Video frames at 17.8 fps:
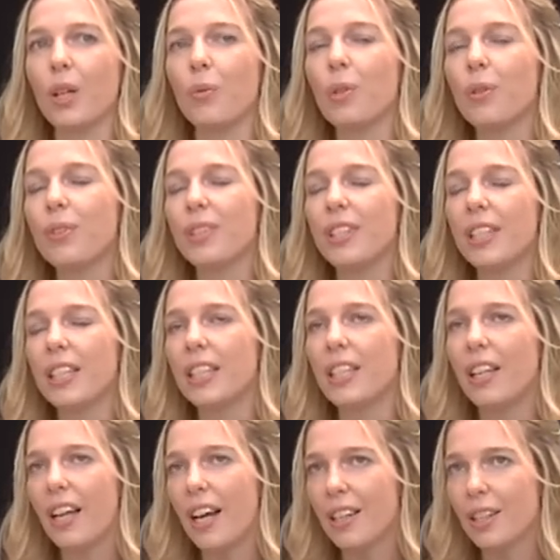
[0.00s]
We've seen
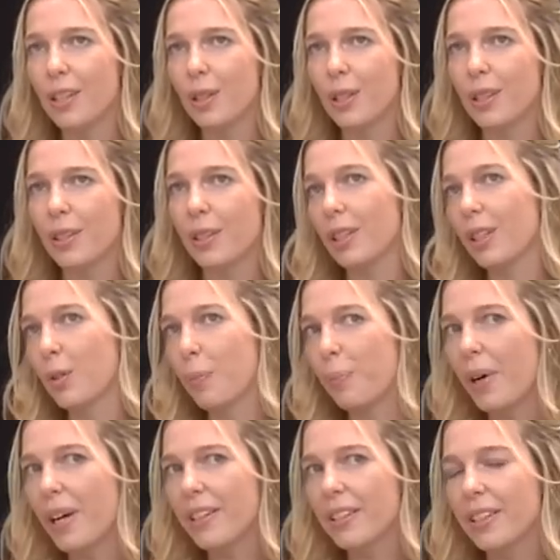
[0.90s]
in
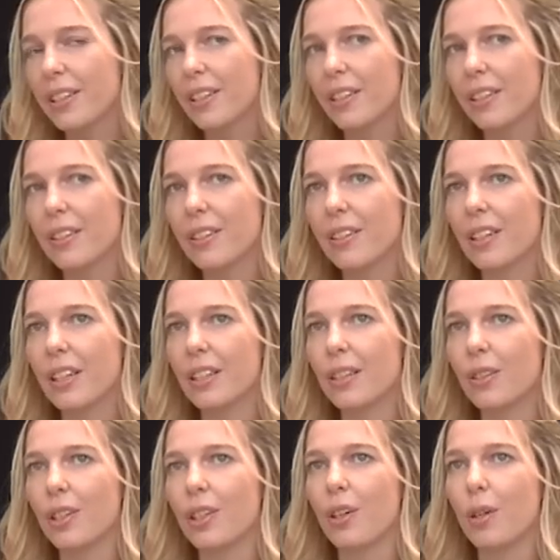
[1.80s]
the past years
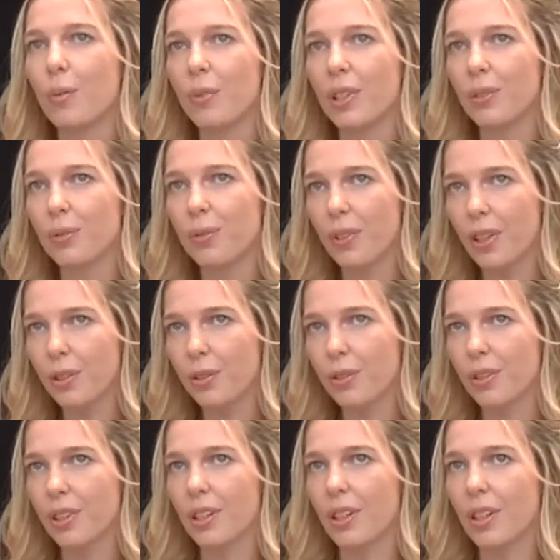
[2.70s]
that the car
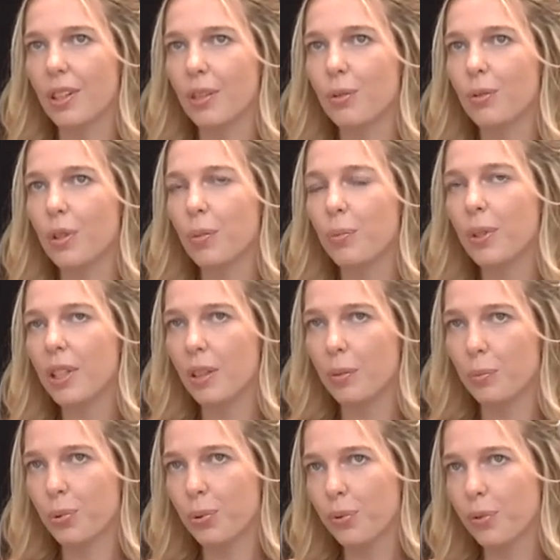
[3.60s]
manufacturing are doing big
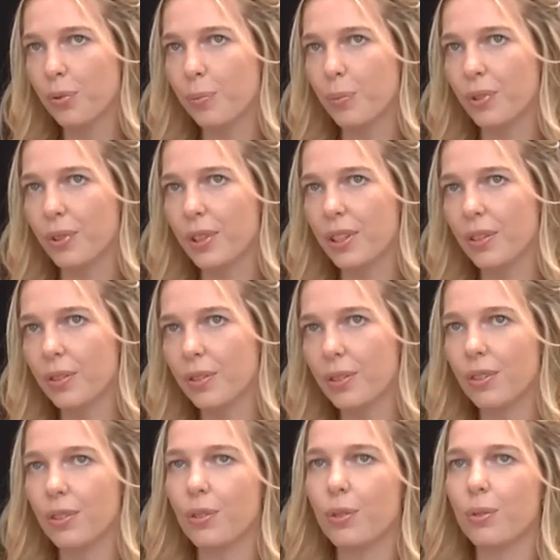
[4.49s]
improvements in
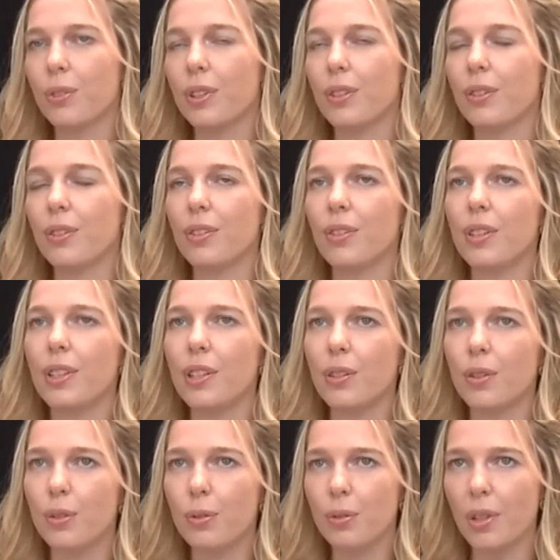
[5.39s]
order to reduce the
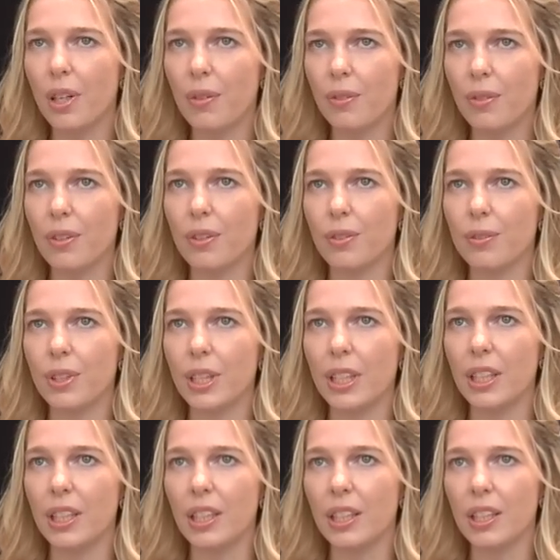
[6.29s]
CO2 level of
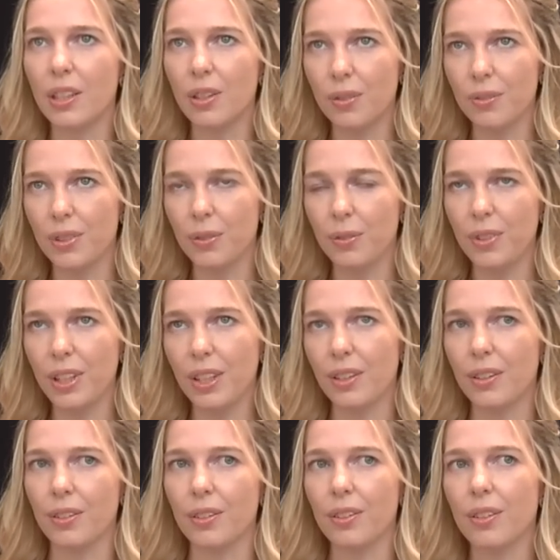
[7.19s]
the
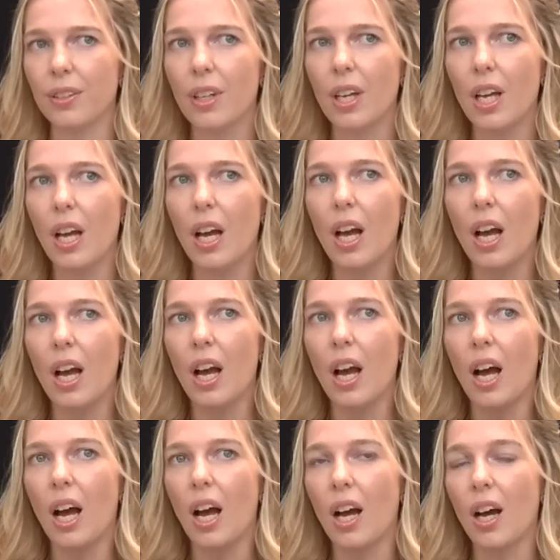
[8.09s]
vehicles.
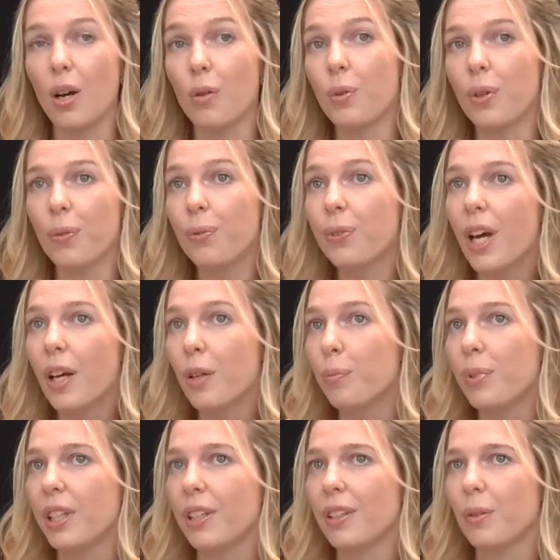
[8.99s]
With
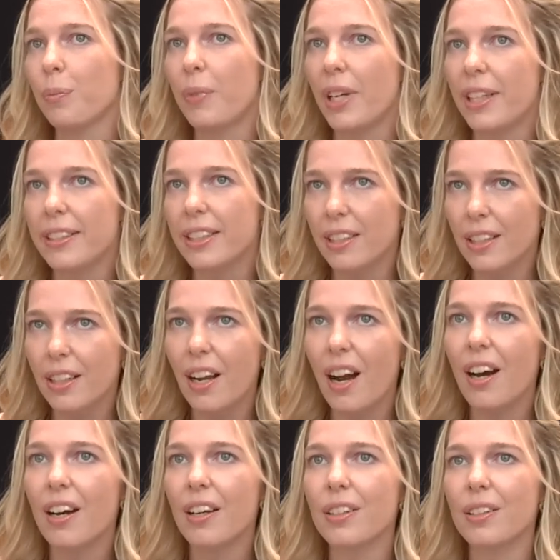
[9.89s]
Fiat being the best in
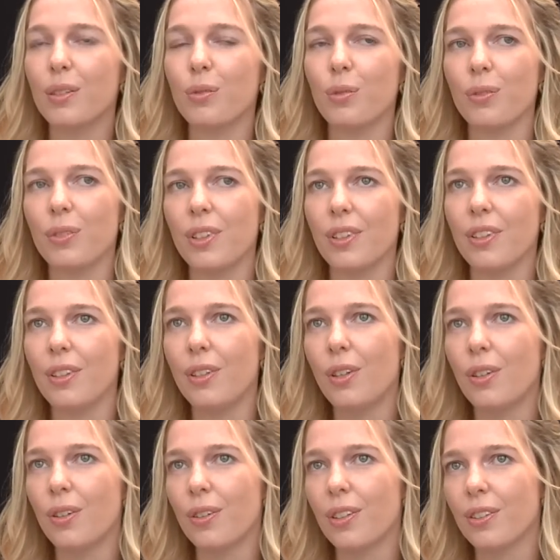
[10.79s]
class with the
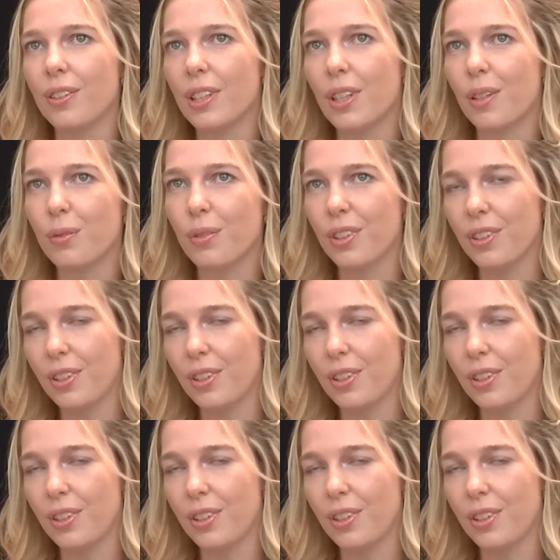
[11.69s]
lowest ever